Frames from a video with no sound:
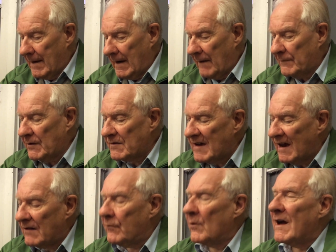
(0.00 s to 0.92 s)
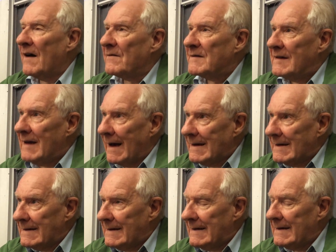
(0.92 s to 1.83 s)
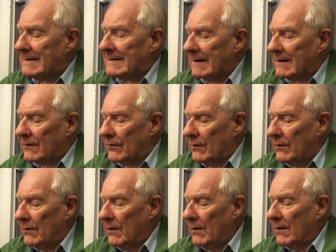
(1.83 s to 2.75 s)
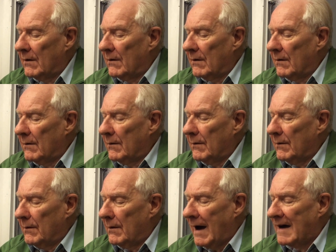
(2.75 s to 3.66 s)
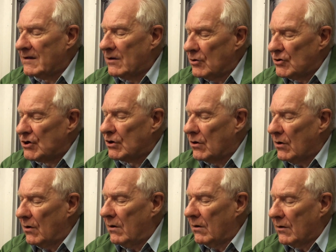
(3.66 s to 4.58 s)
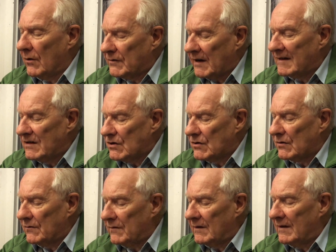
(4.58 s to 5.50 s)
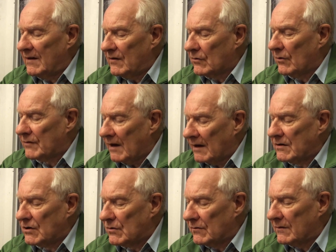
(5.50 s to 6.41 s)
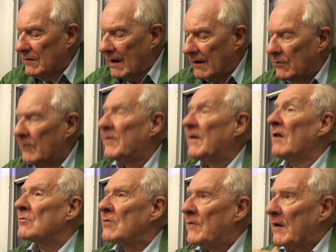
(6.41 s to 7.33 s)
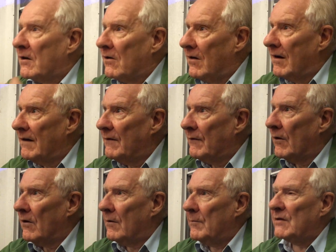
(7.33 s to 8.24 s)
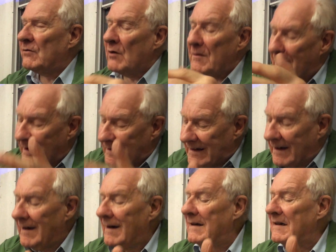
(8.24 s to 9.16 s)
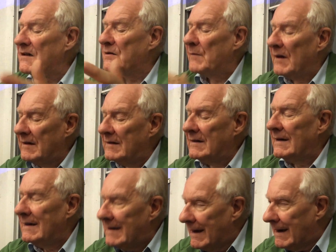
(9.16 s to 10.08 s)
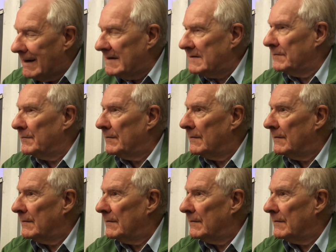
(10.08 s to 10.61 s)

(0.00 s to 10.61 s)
After that, we have the idea that ideological contradiction is contradiction at a philosophical level between materialism and idealism.